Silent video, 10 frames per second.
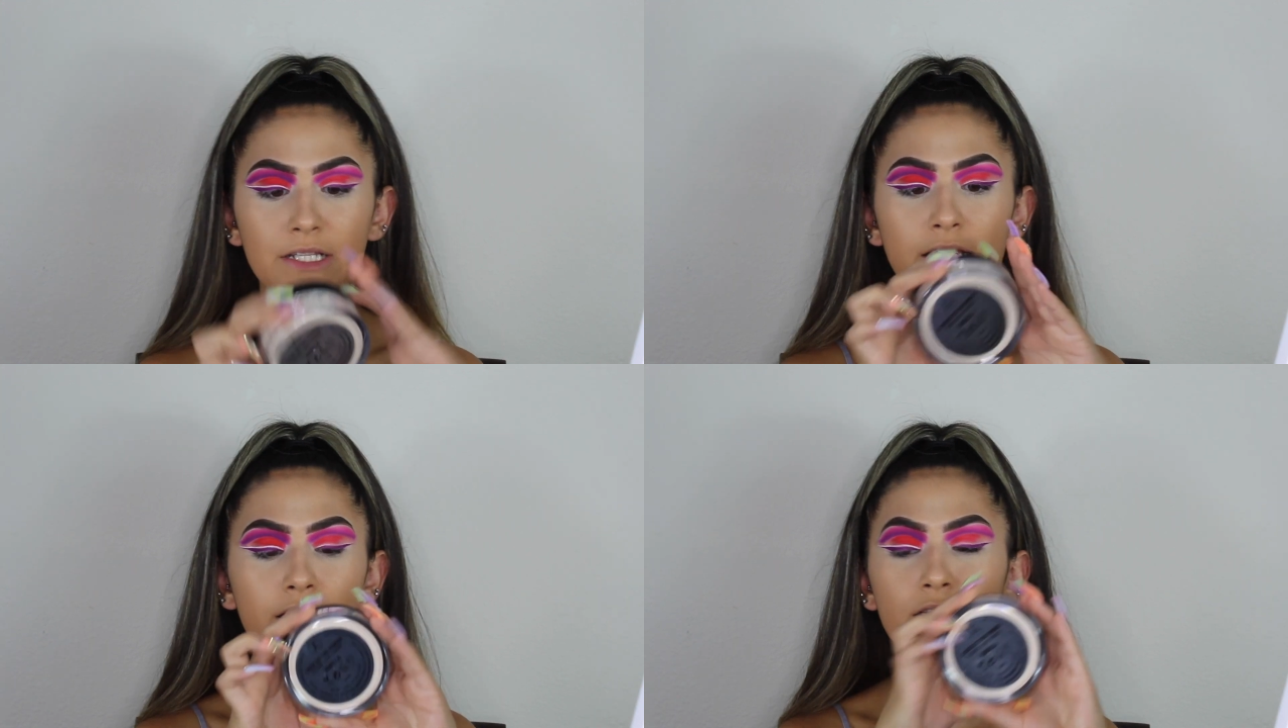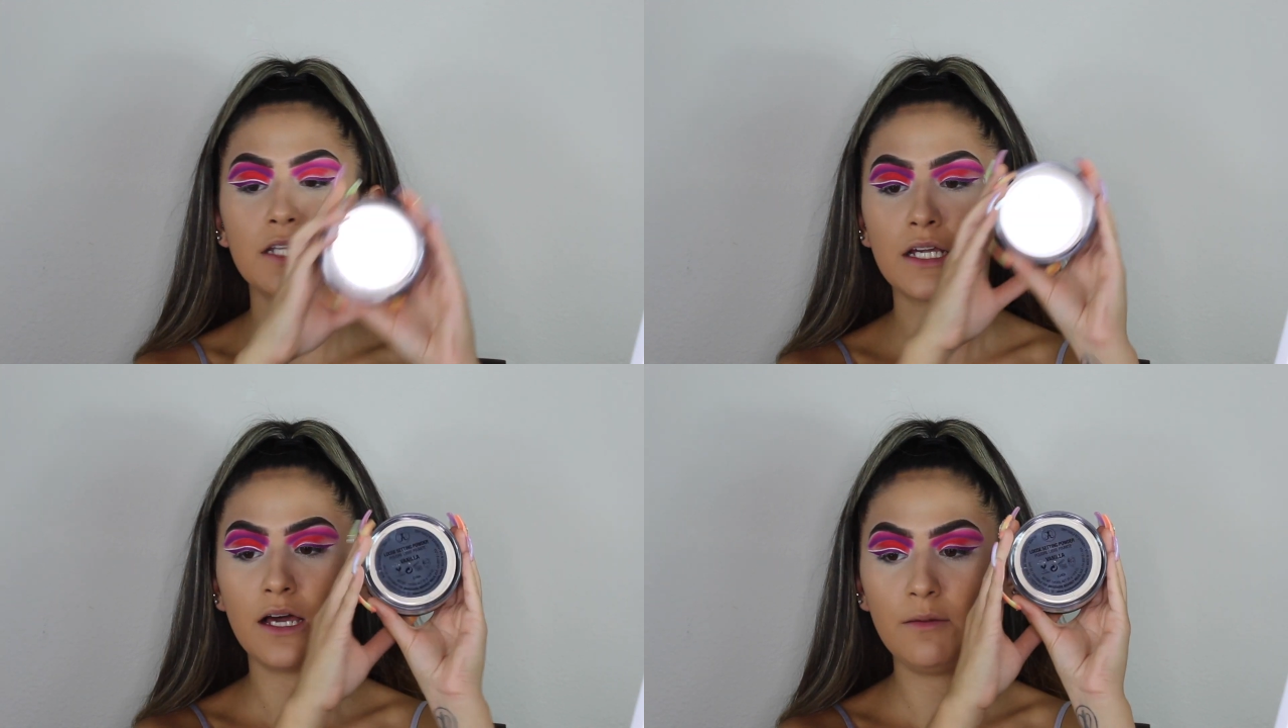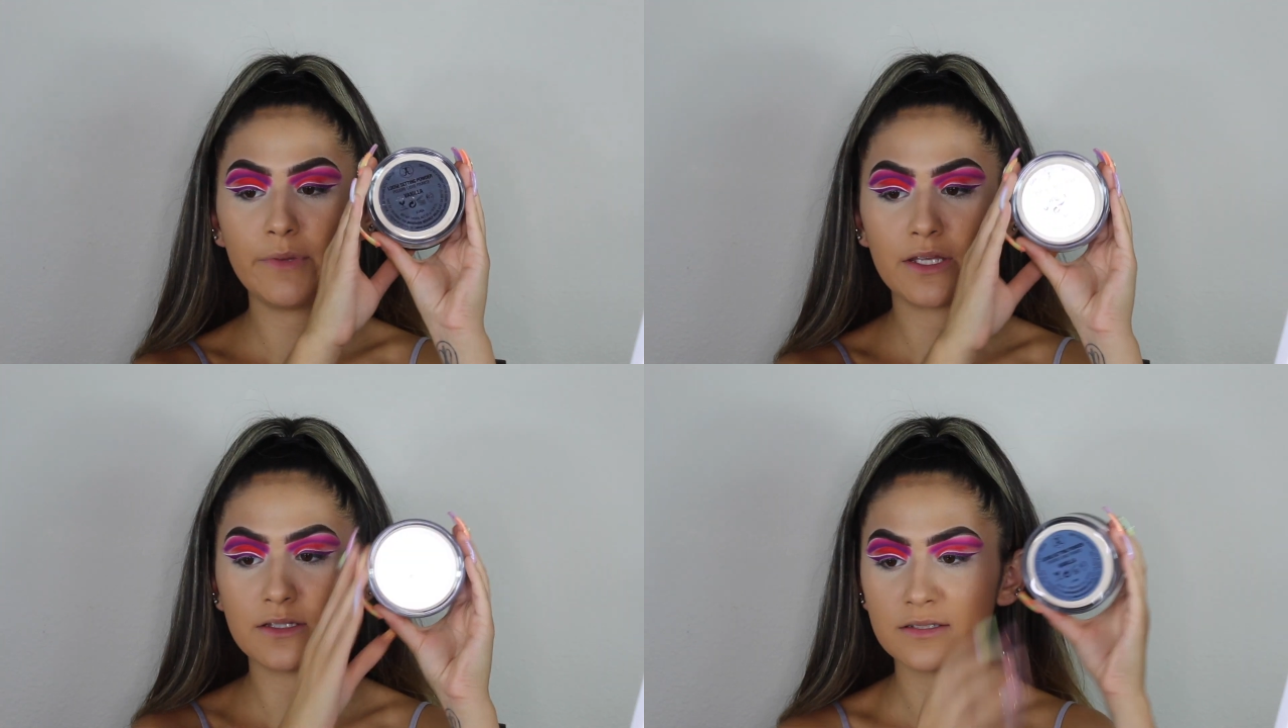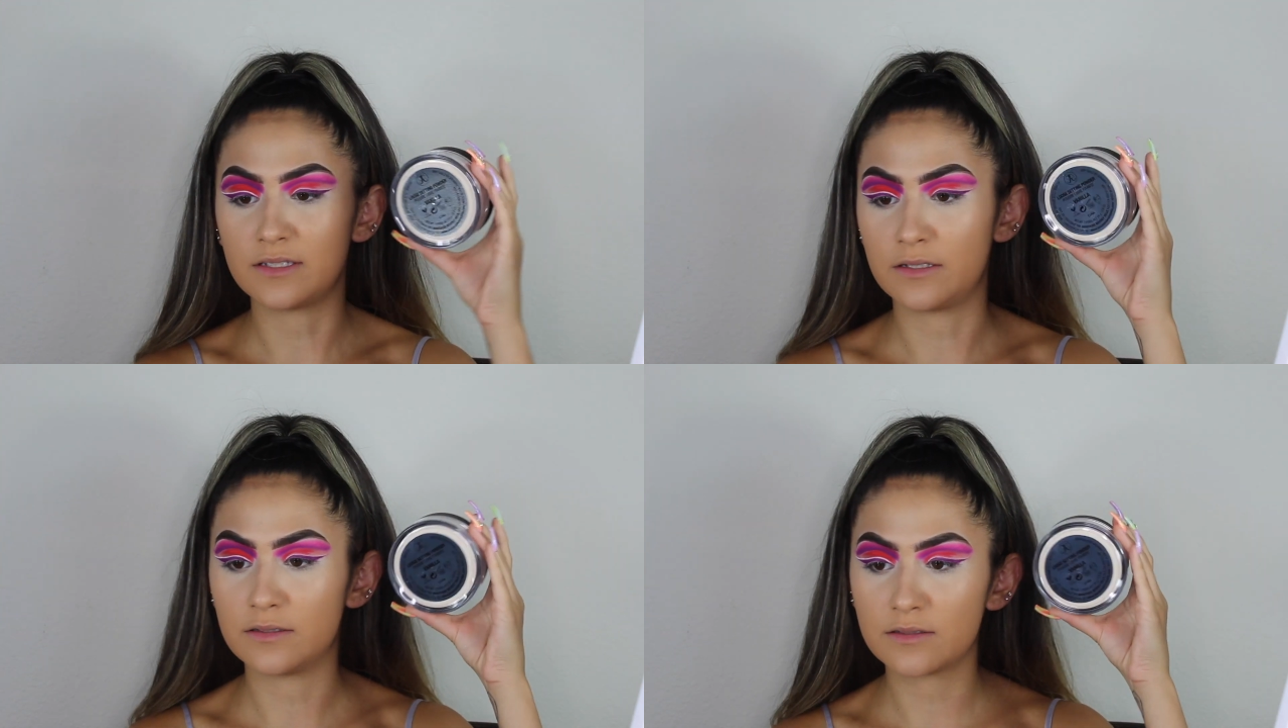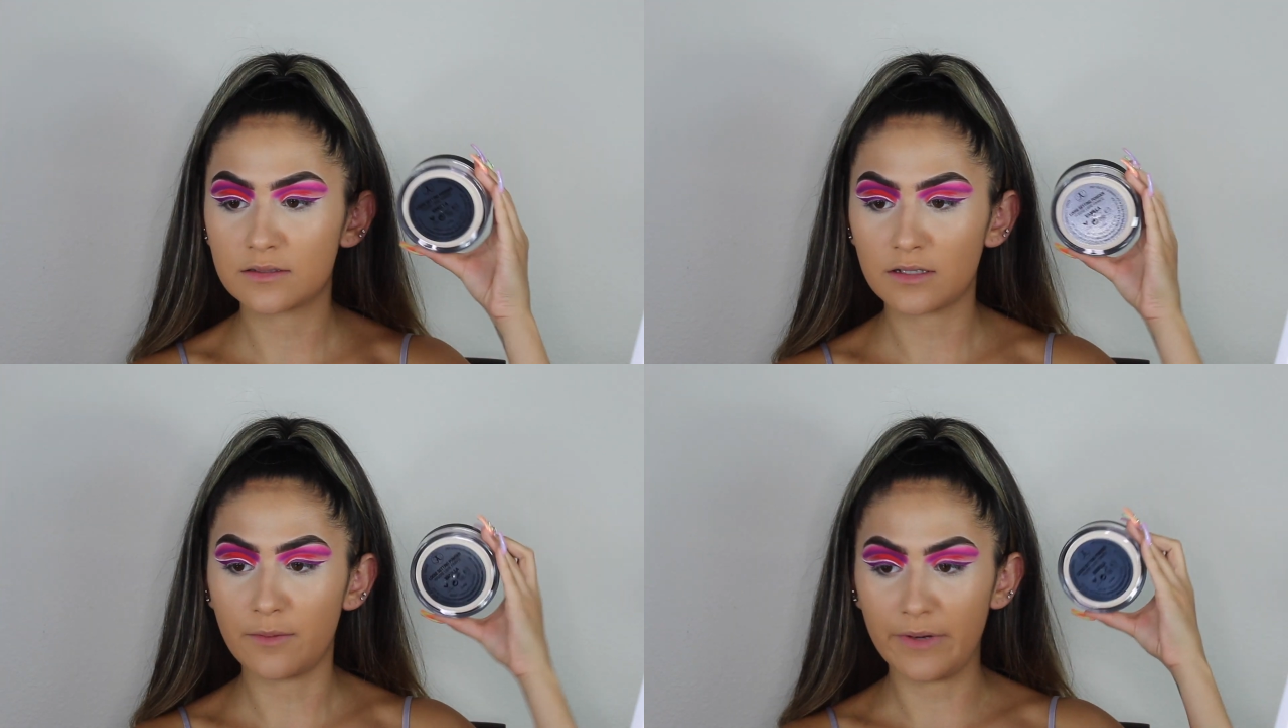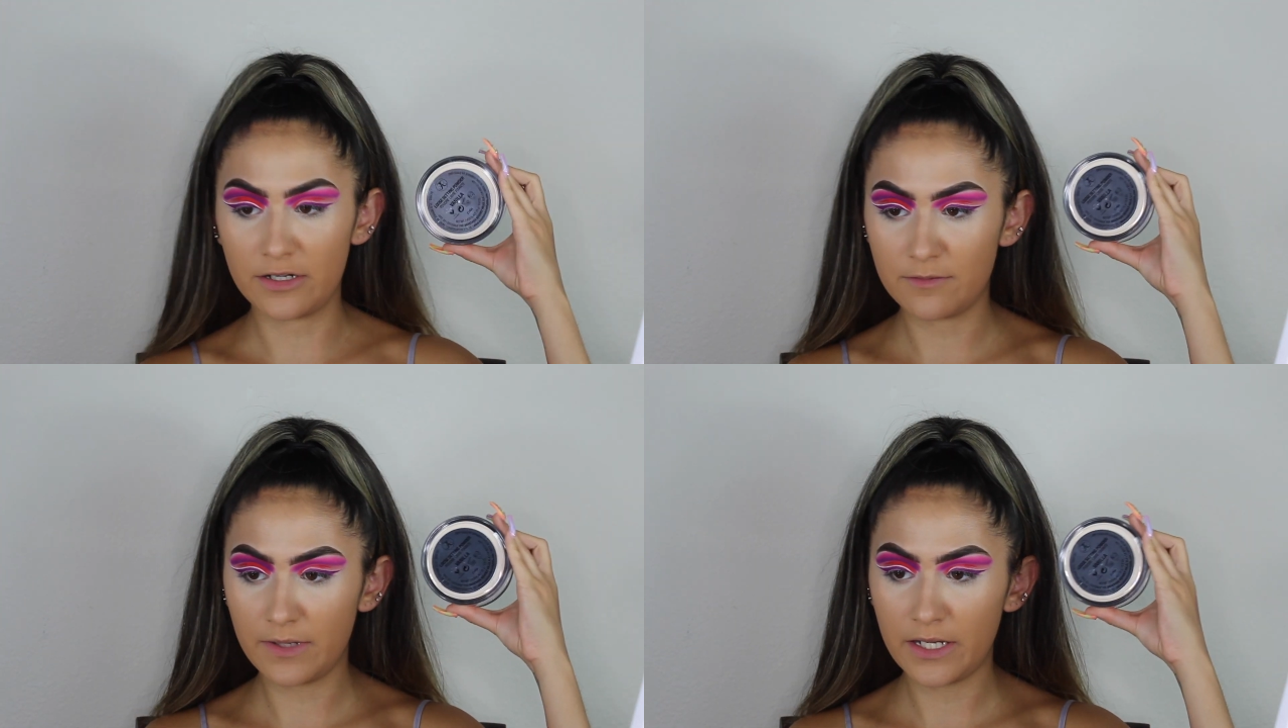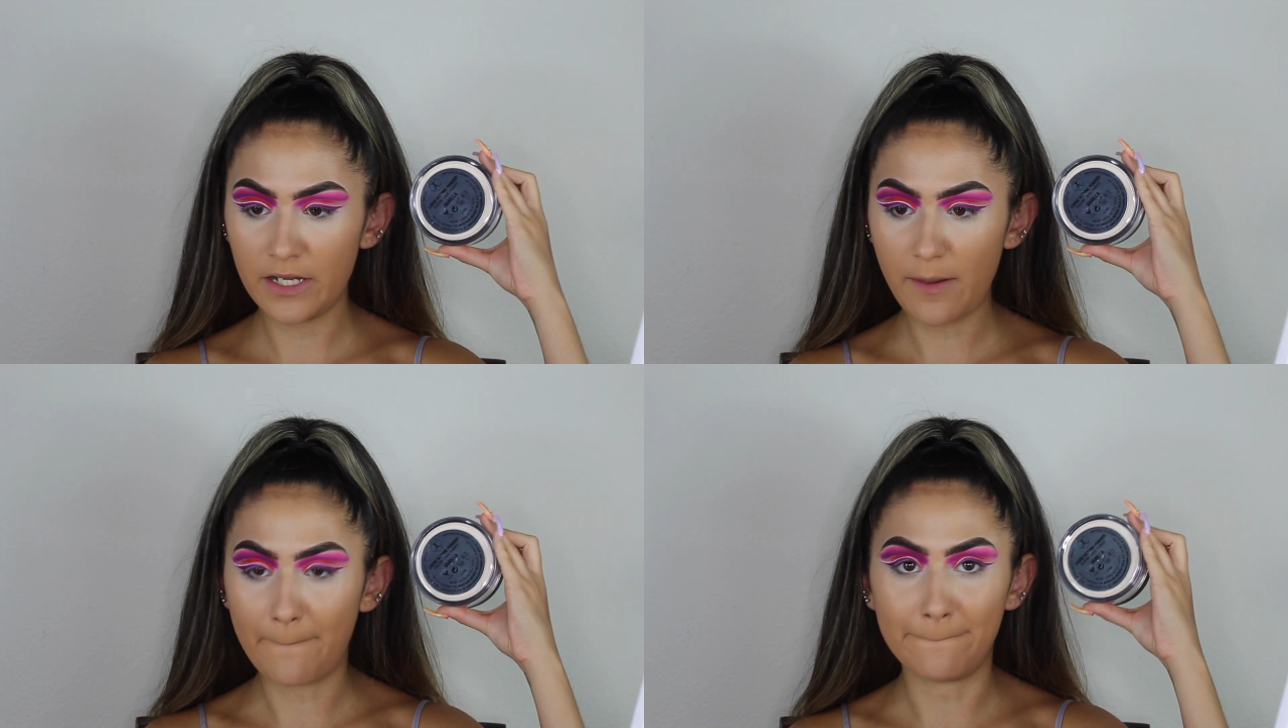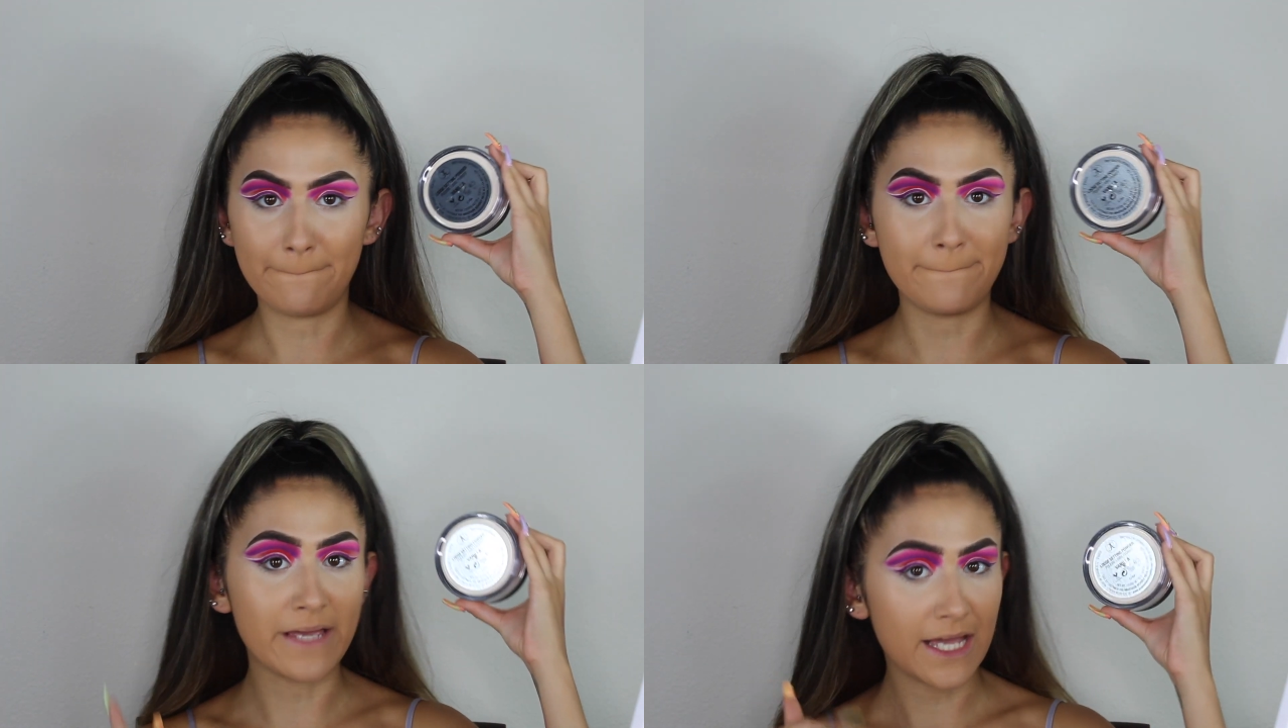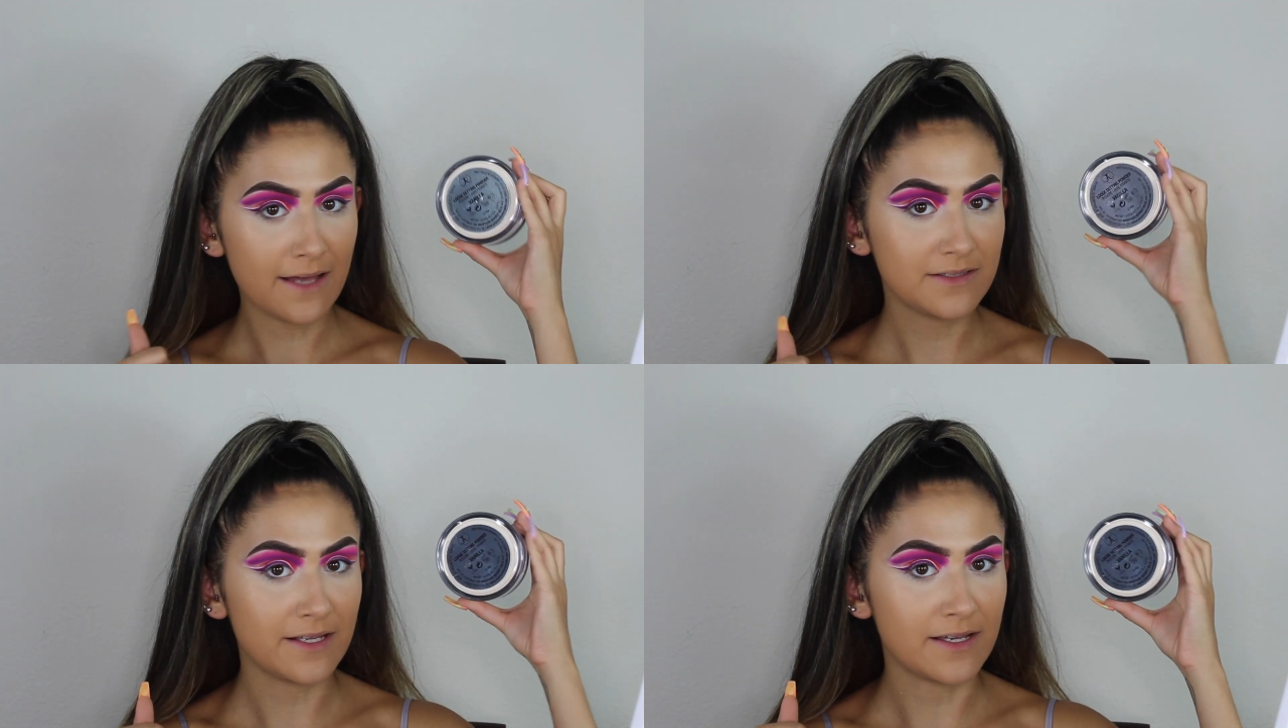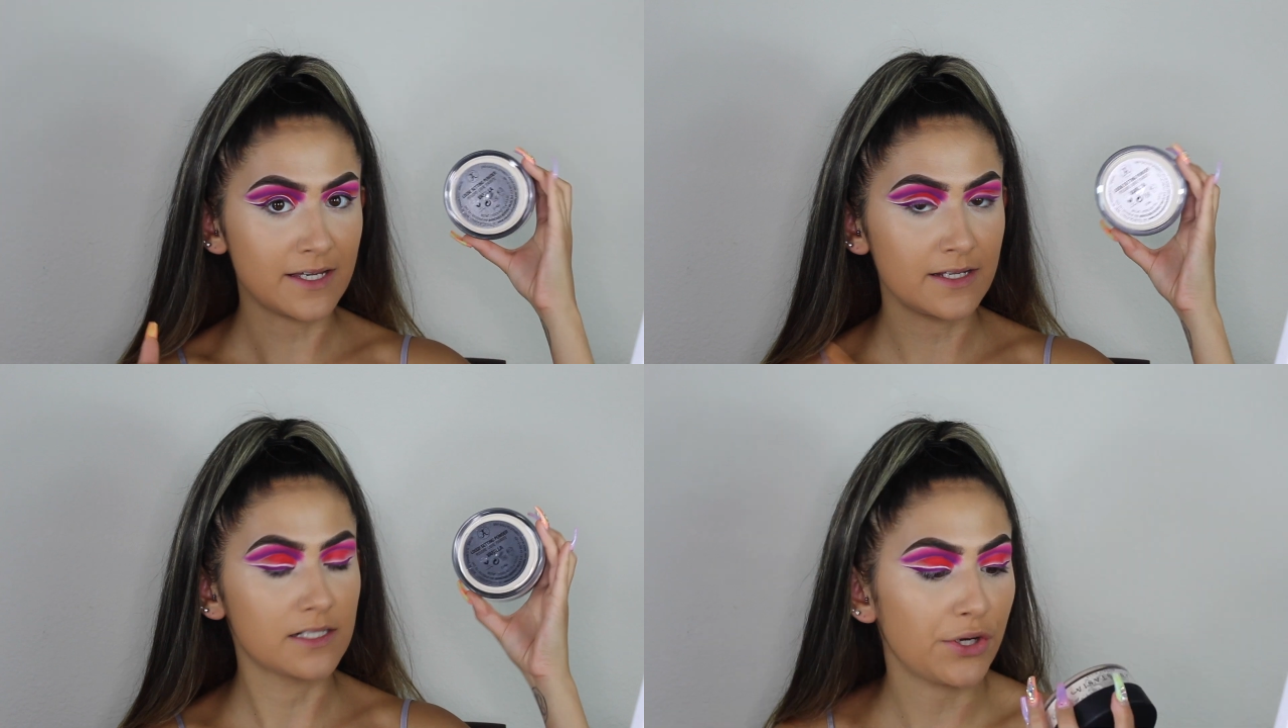Like, look how big this is compared to my big ass head.